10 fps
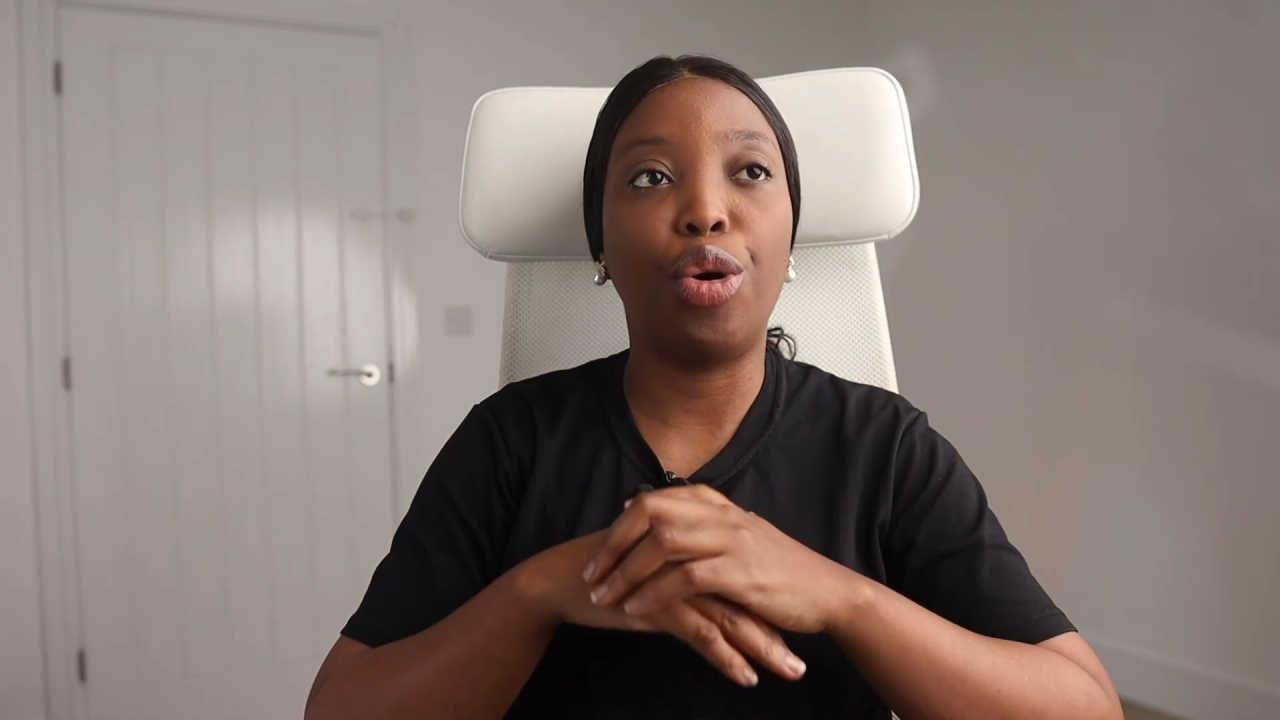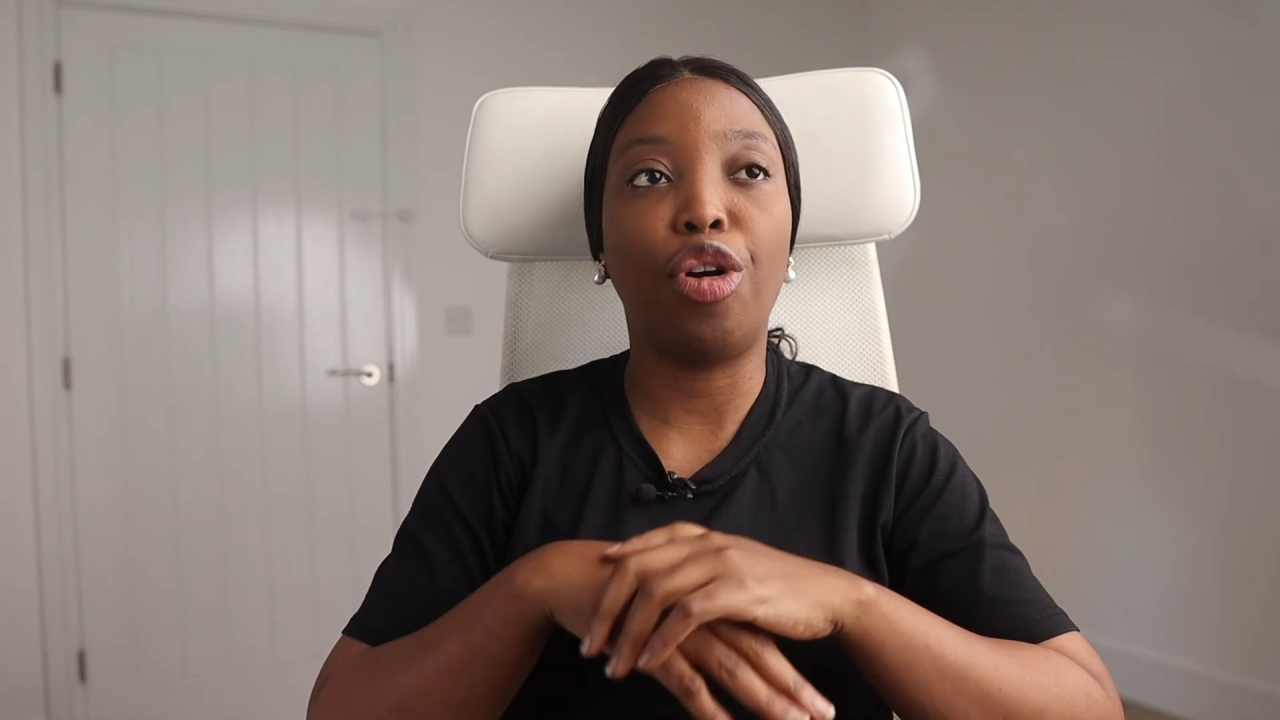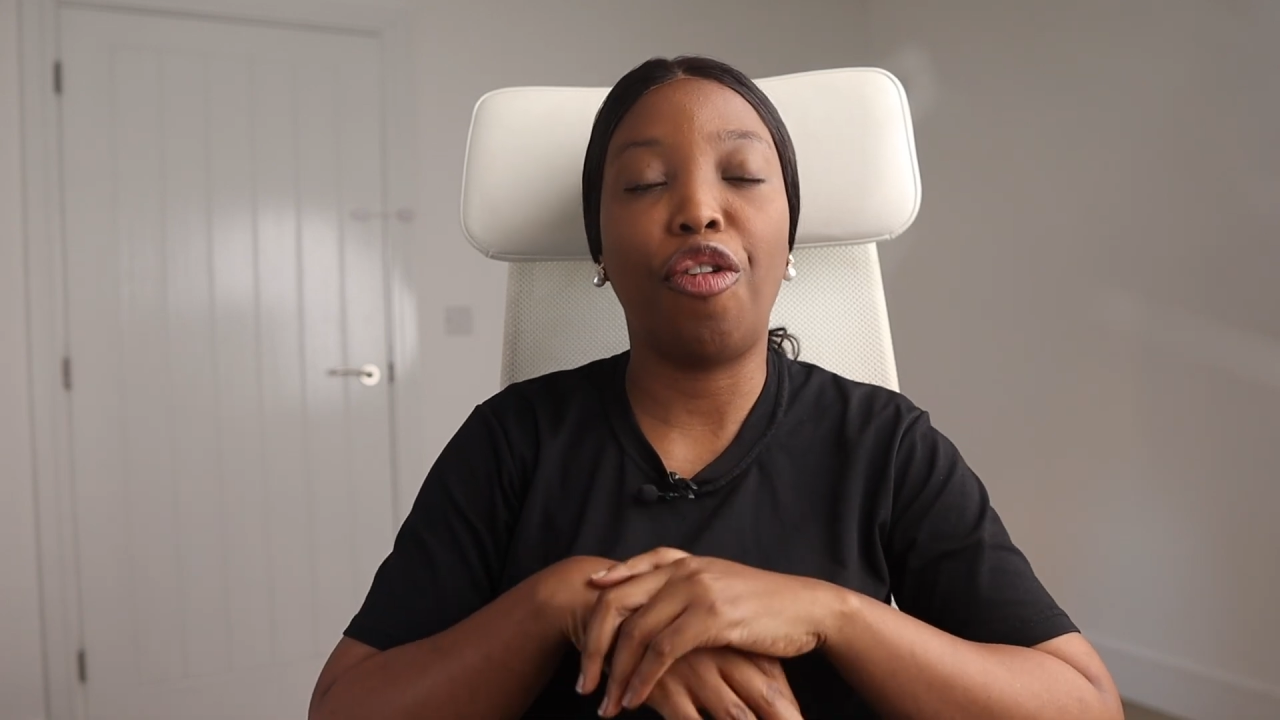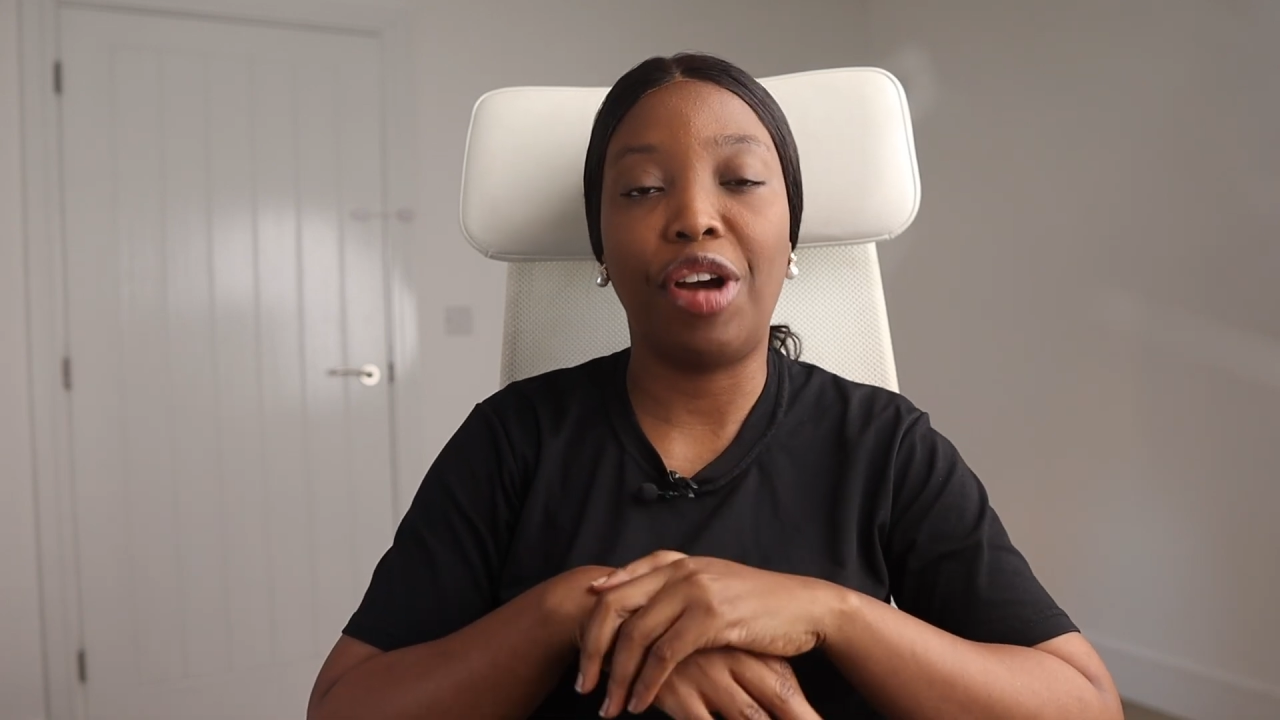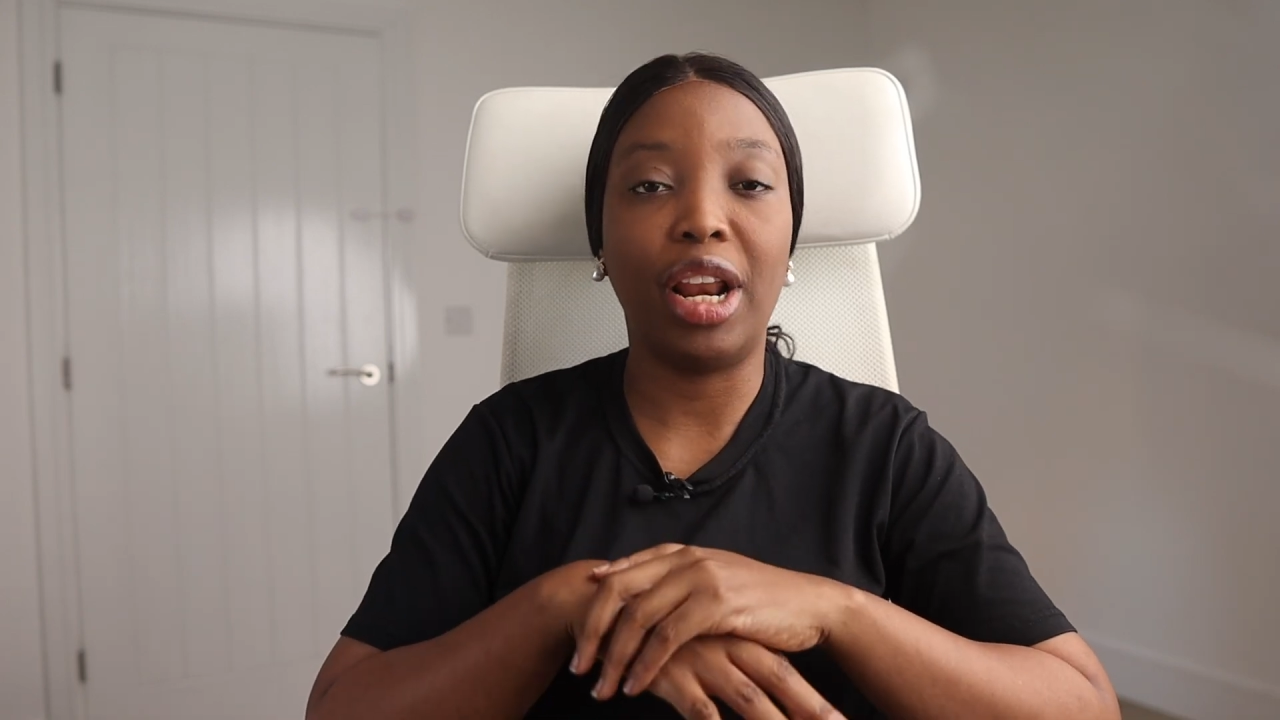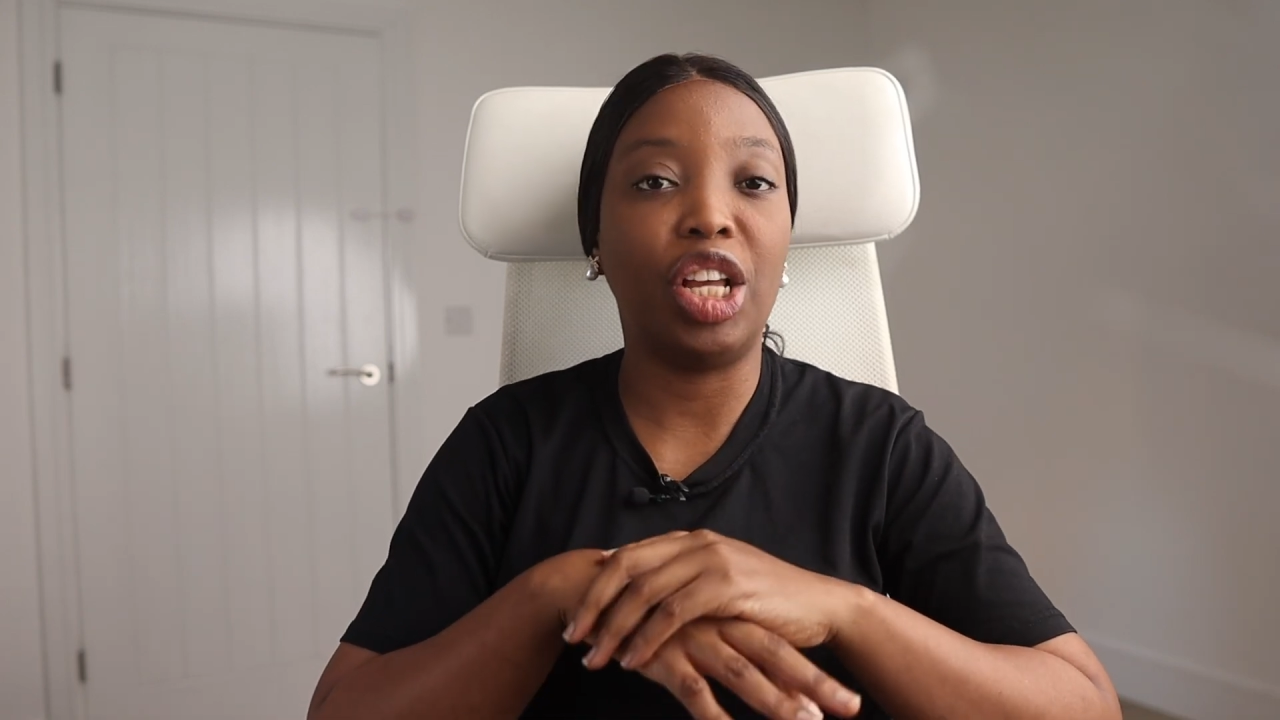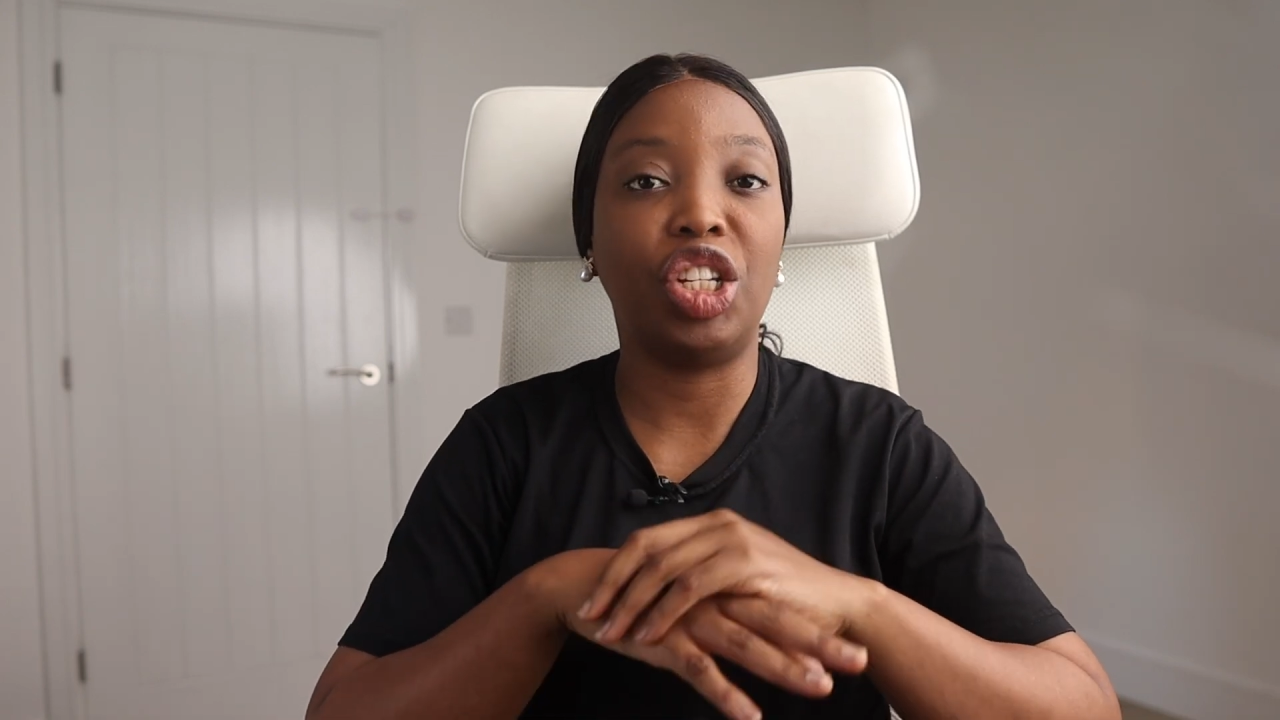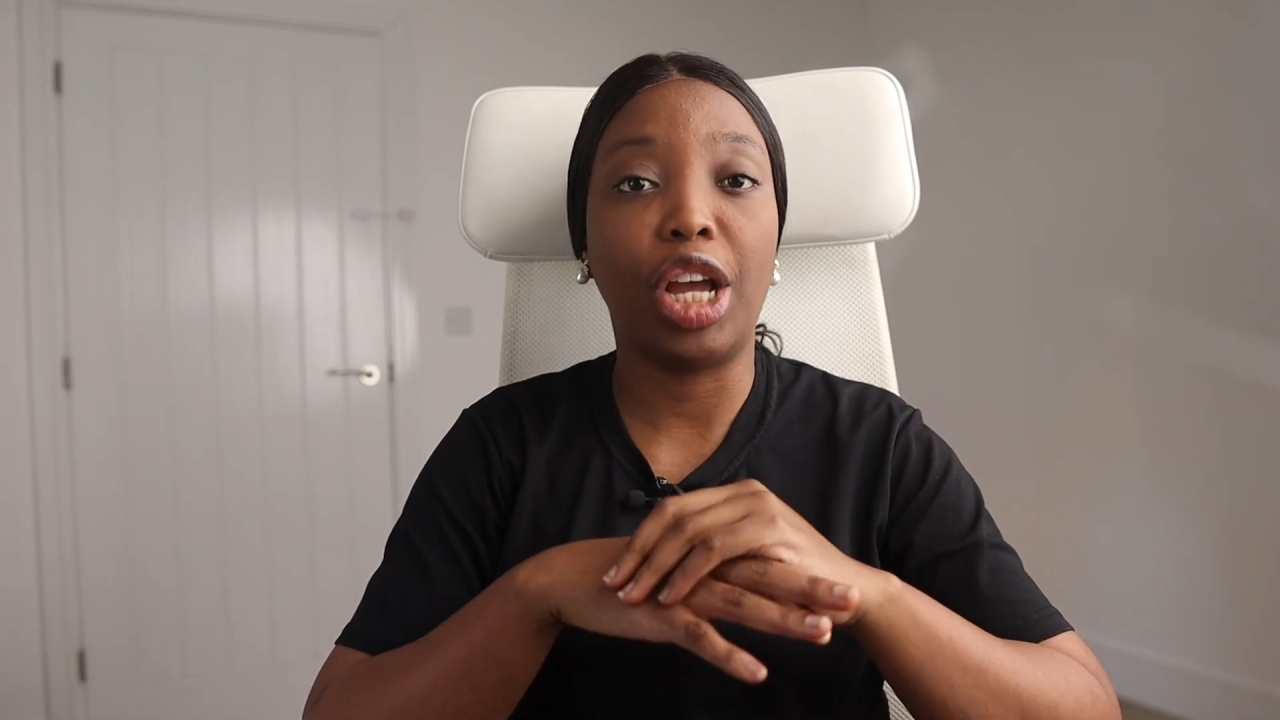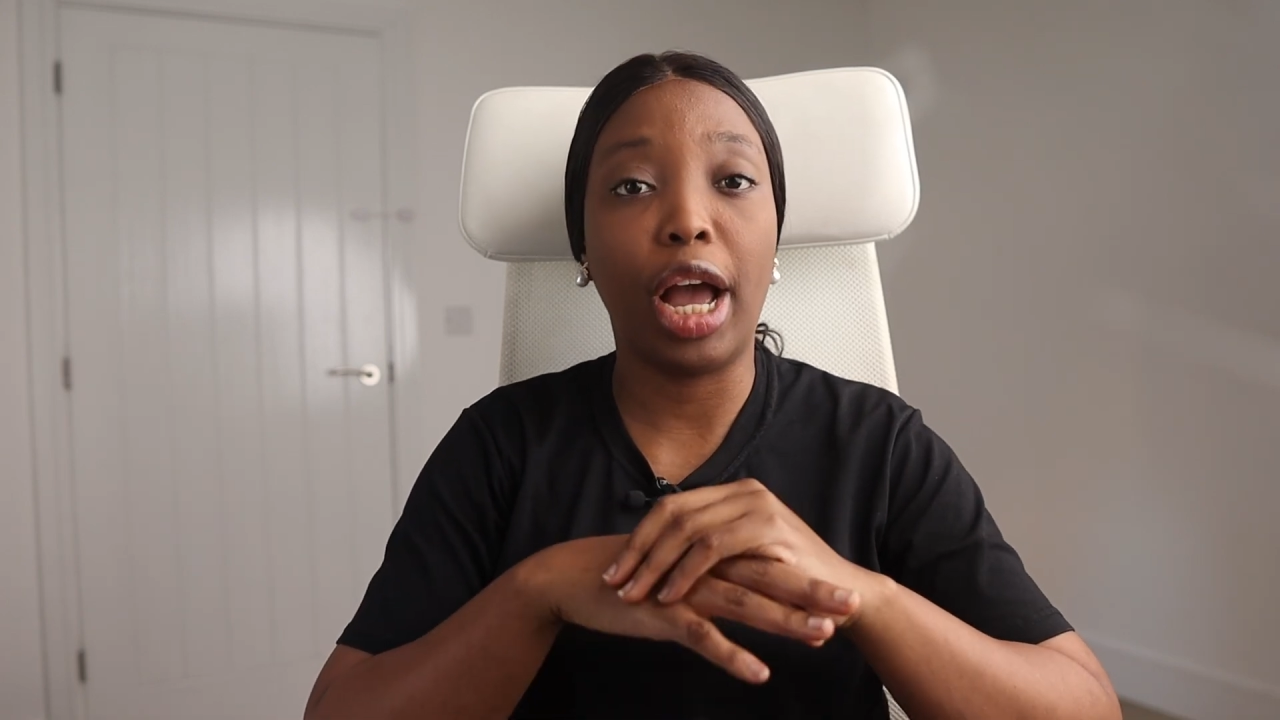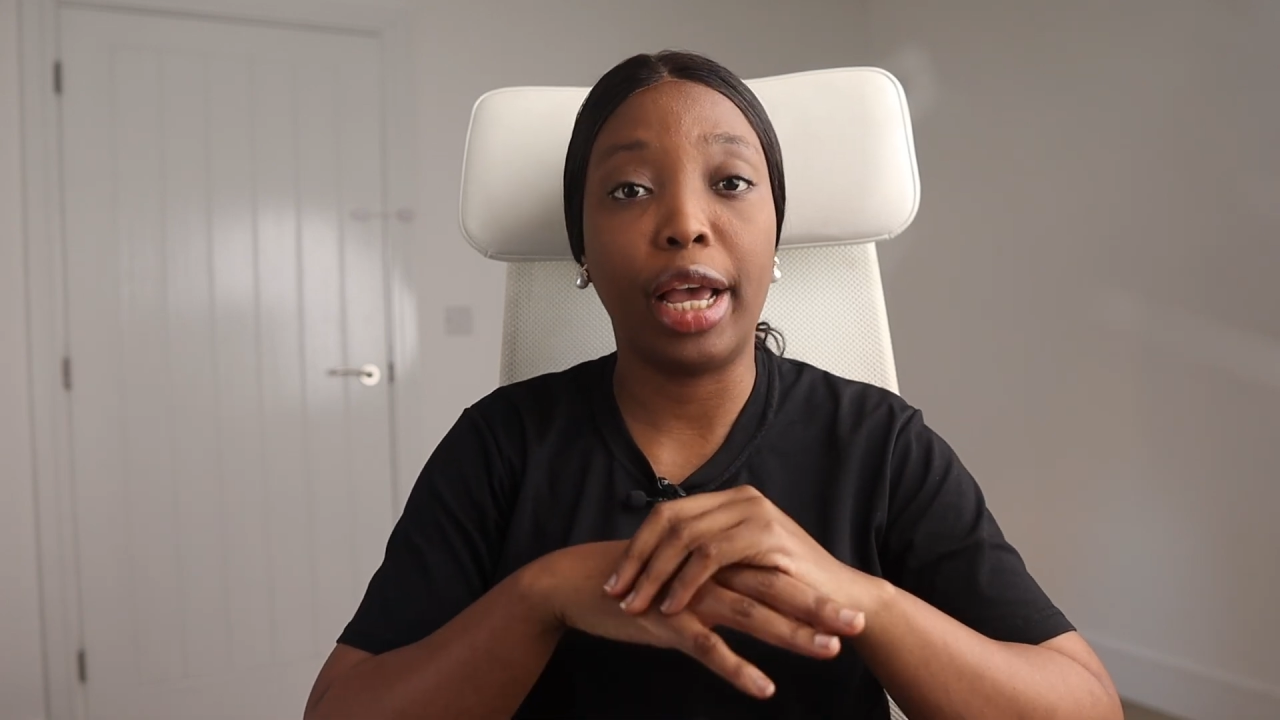your
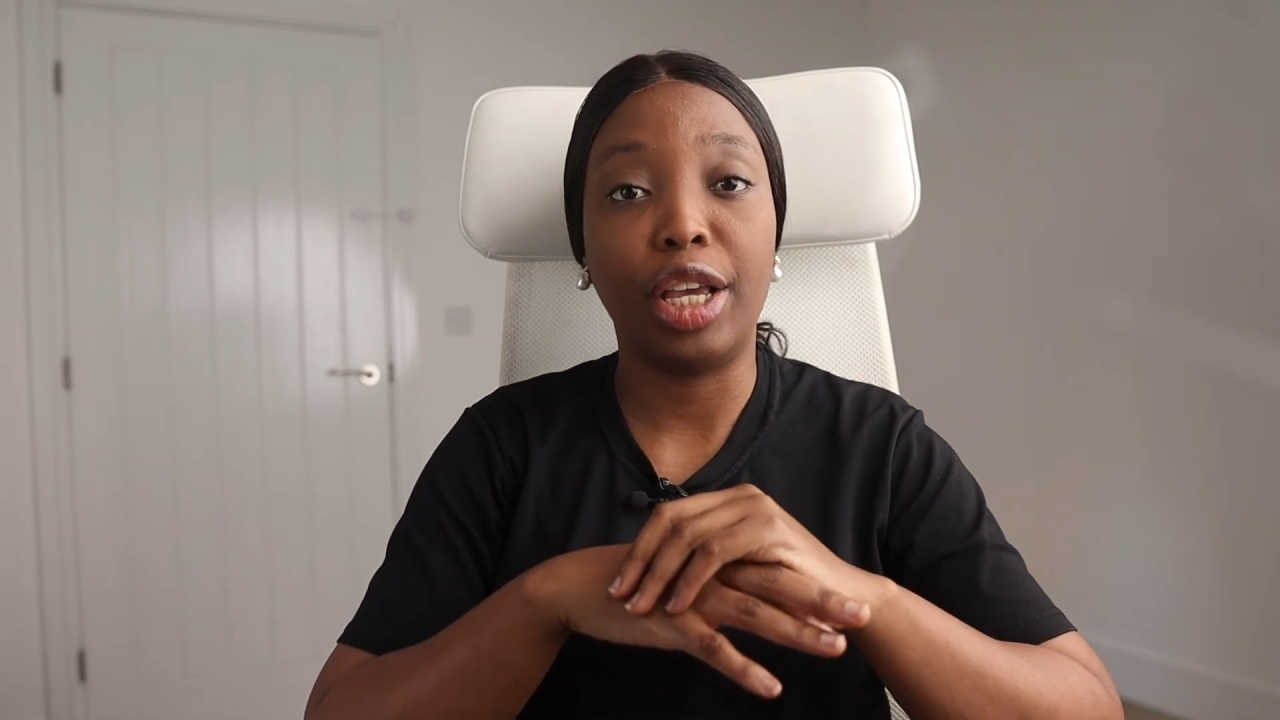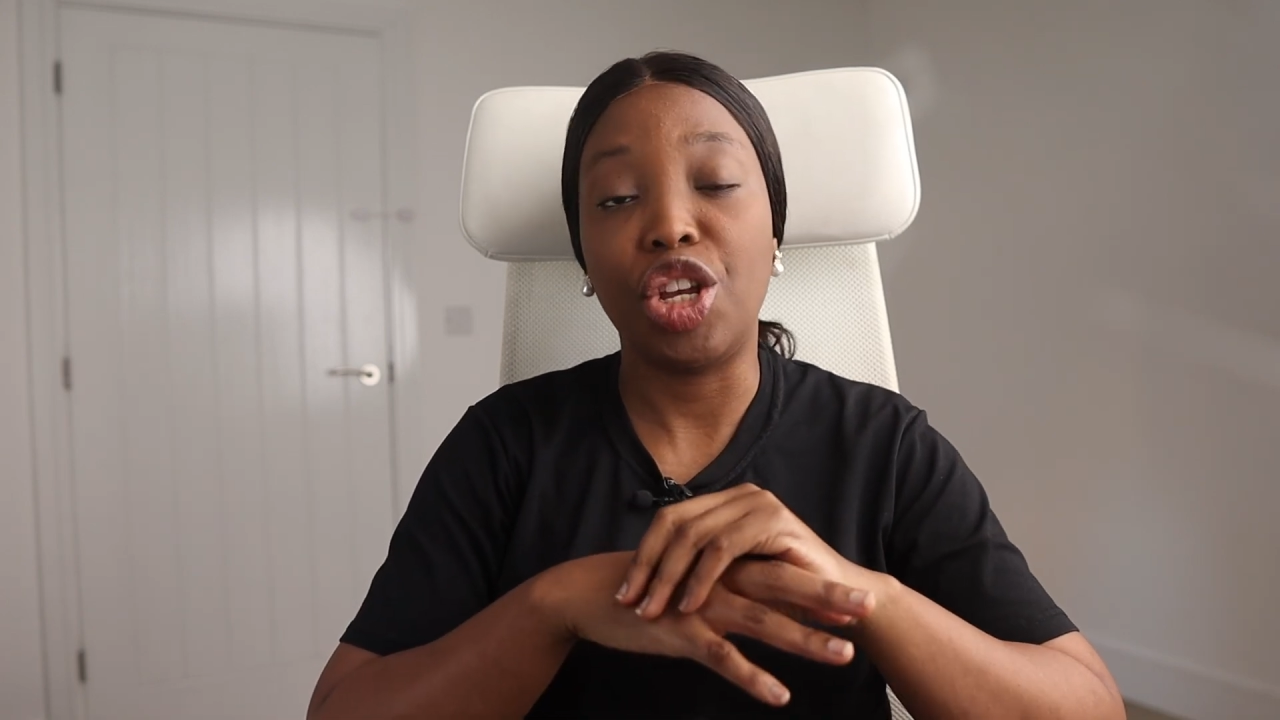financial